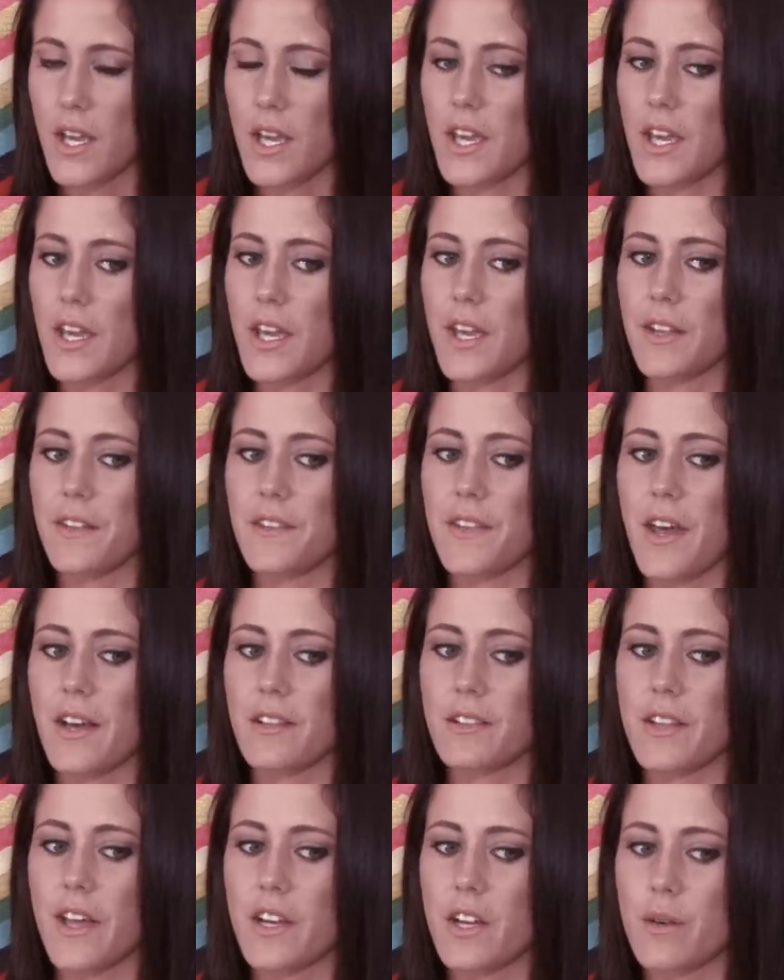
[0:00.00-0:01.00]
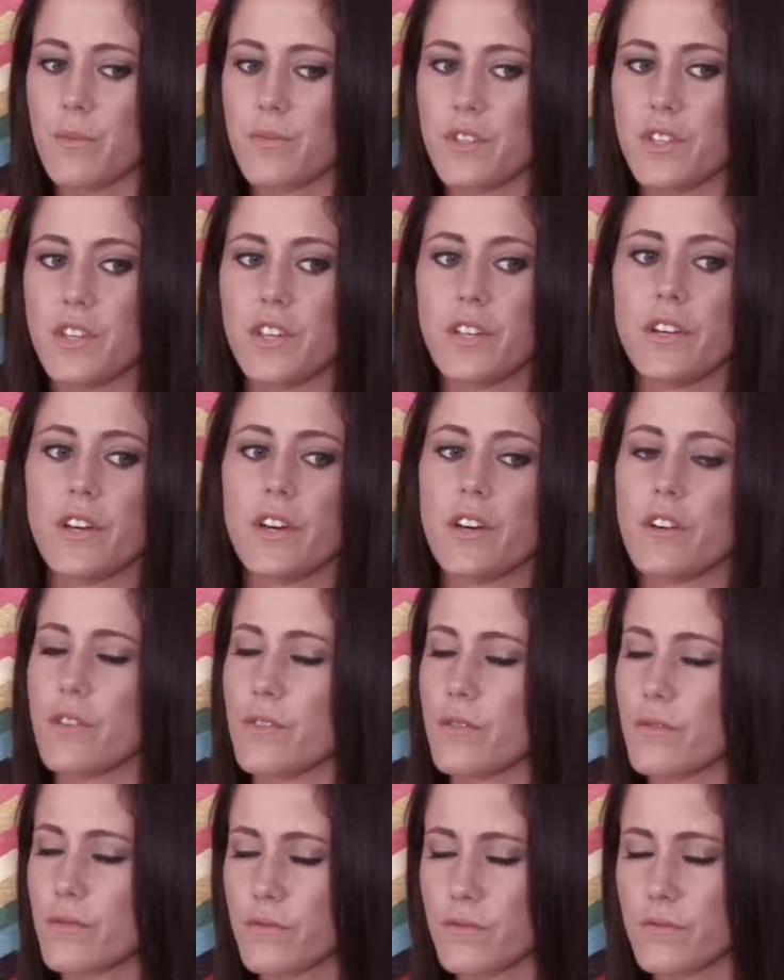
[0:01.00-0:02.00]
And that led up to, you
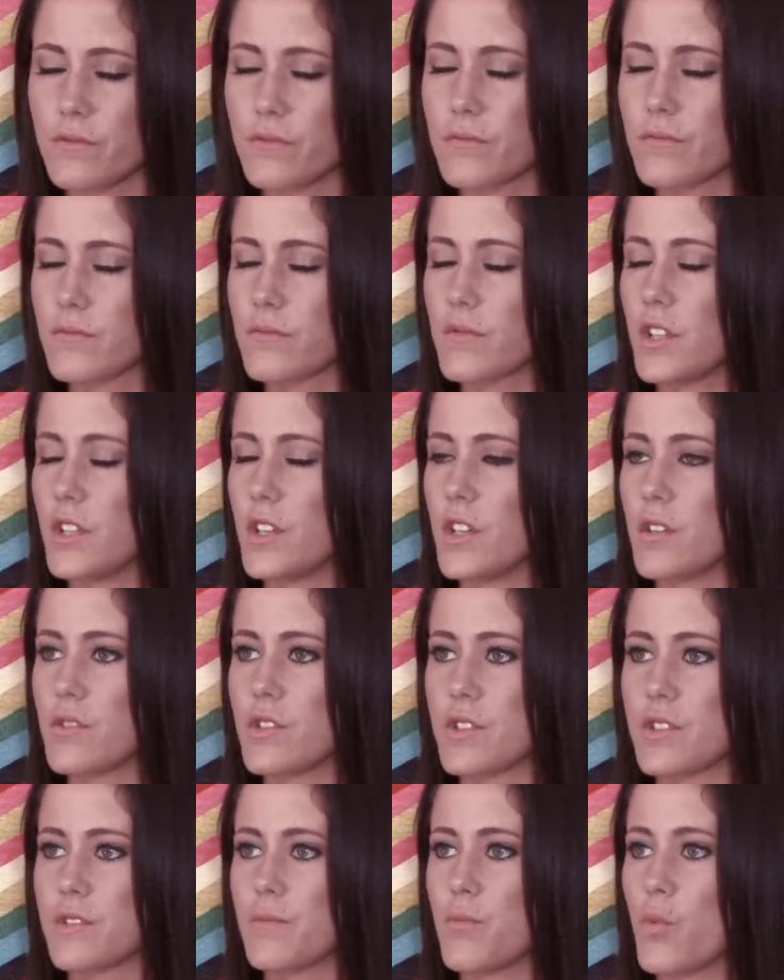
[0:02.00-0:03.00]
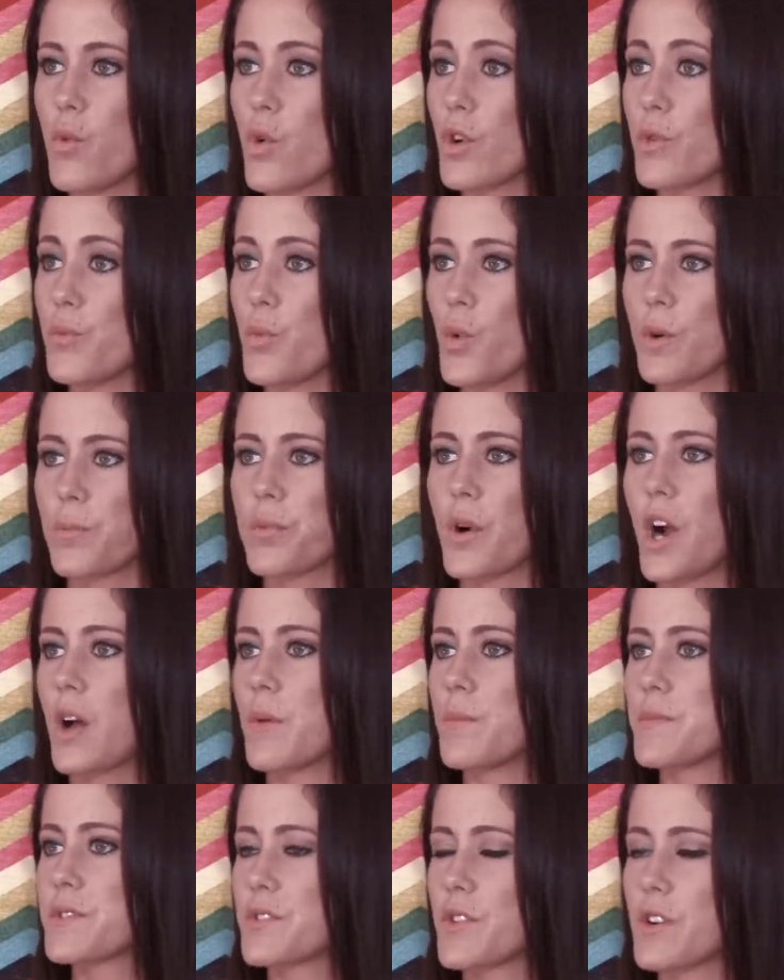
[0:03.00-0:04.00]
know, you know, just more and more
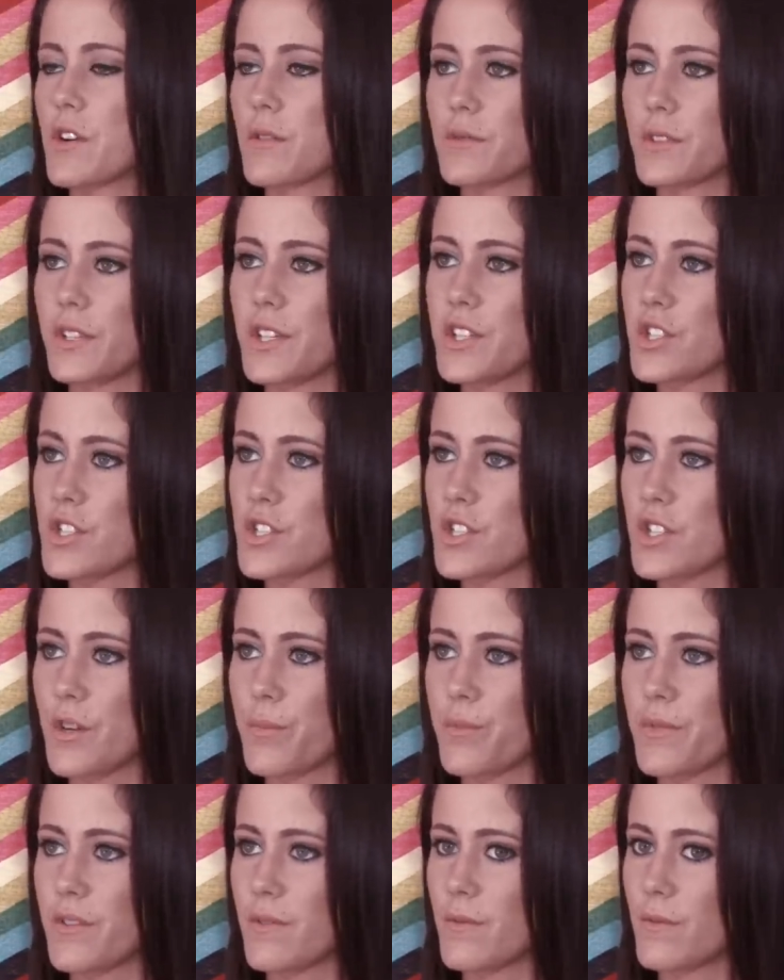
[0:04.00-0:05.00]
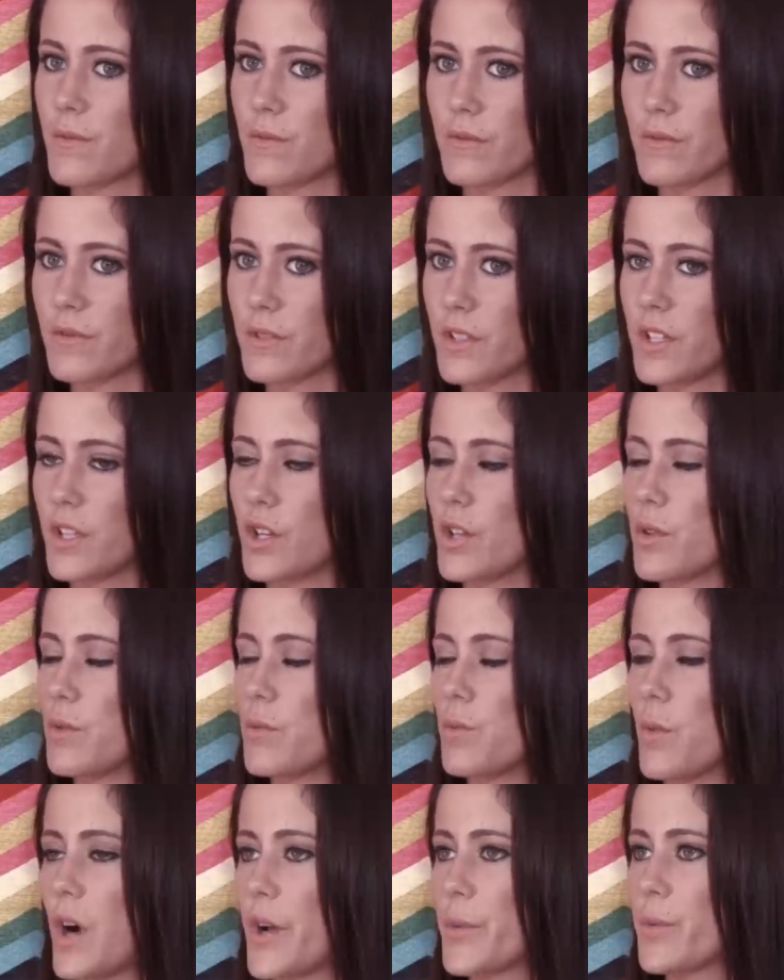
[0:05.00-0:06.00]
problems in our relationship and, you know,
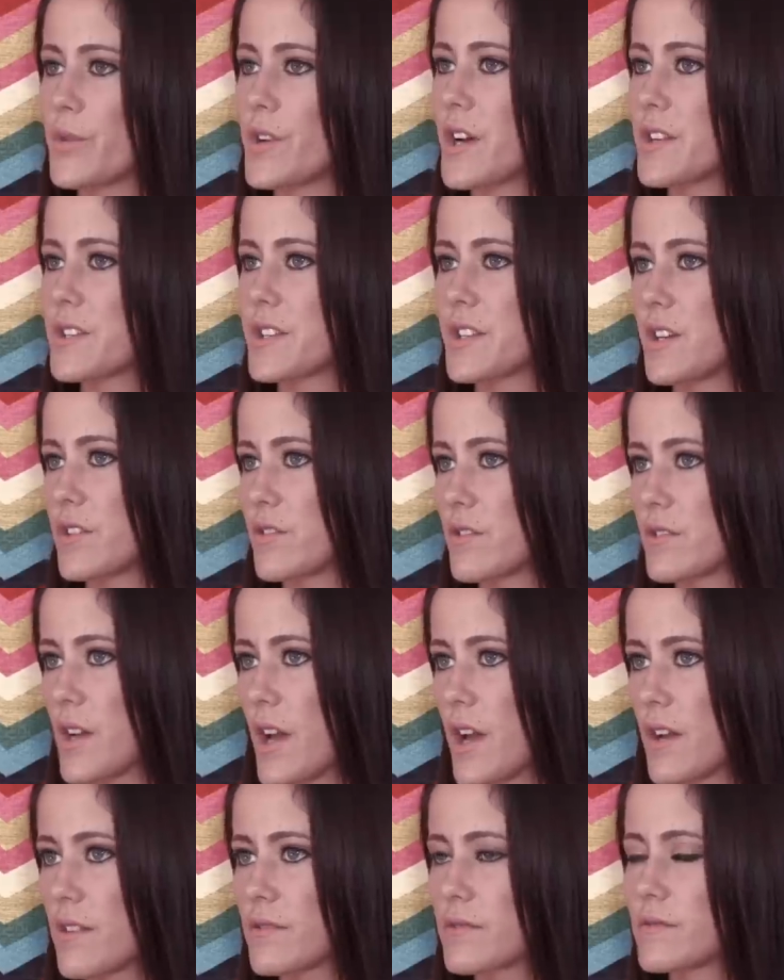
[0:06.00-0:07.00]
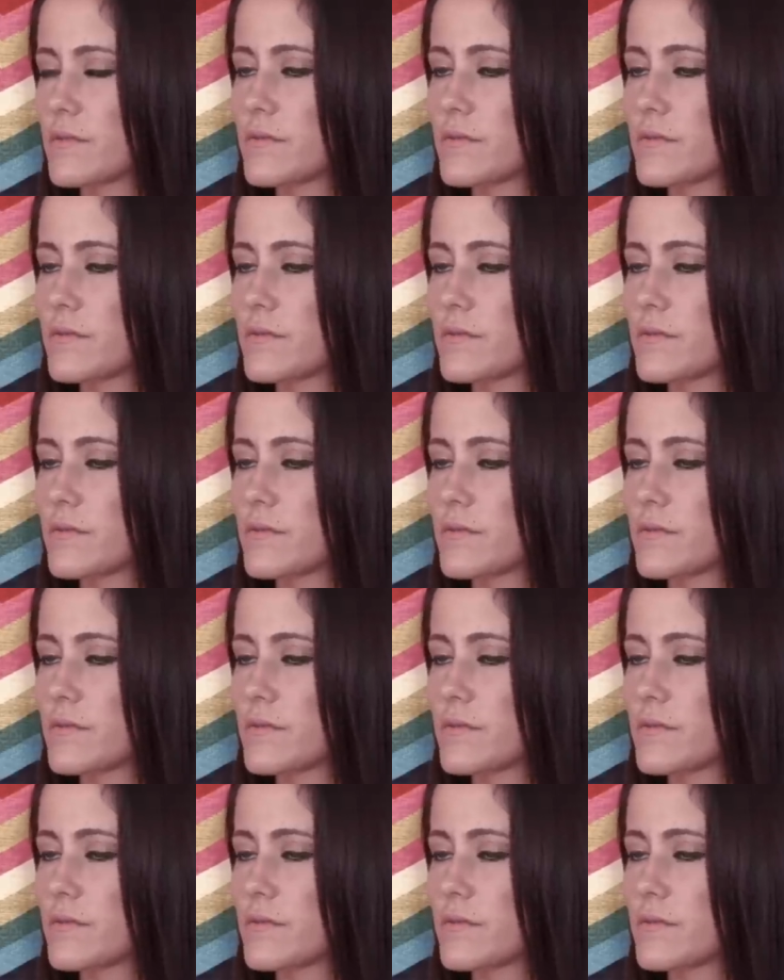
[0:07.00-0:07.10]
why we're not together now.